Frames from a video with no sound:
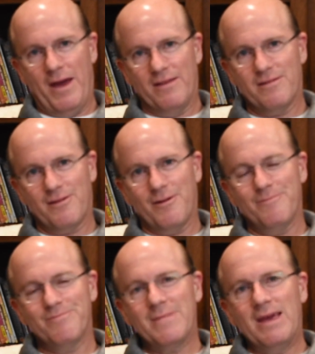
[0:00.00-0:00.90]
Massacre.
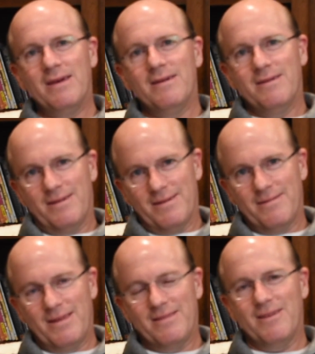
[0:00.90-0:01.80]

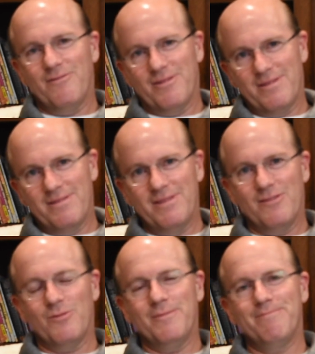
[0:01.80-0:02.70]
That's it for
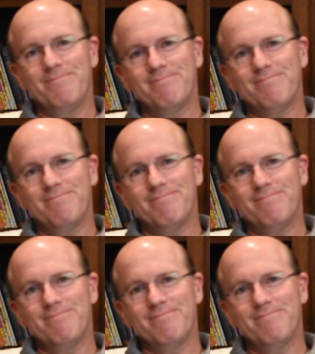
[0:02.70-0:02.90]
this one.